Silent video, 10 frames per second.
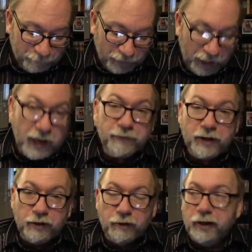I have
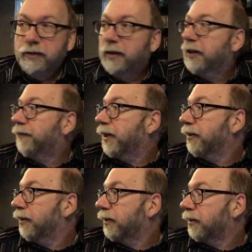that here actually. I've got
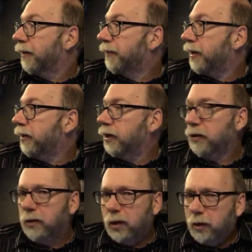like I've got it
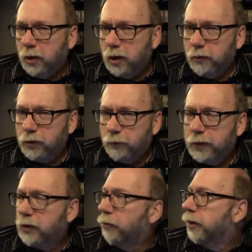here under its
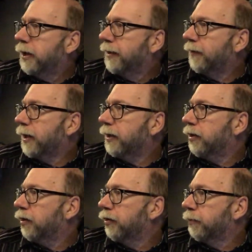original one, and I've got it
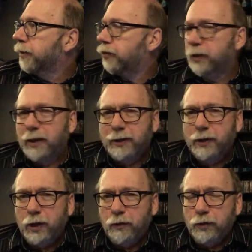here under Mystery Science
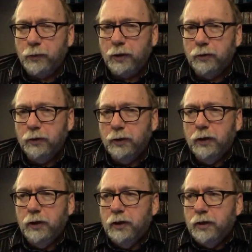Theater as well.
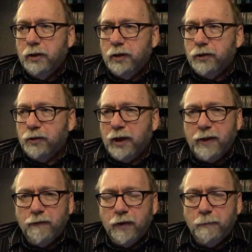So I
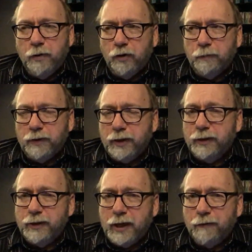have uh, both, but the
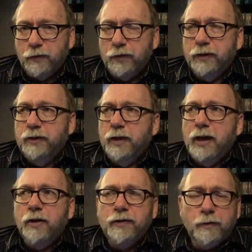Santa version.
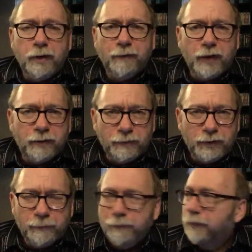And I was, I've got
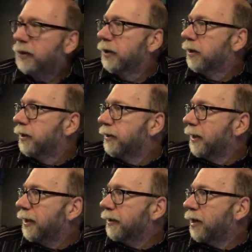
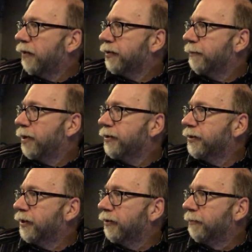Santa Claus Conquers the
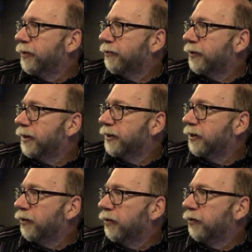Martians here on Mystery Science
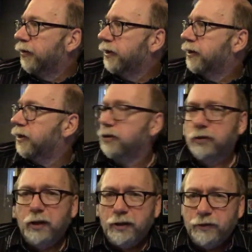Theater under the Essentials
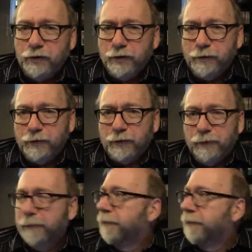collection too. So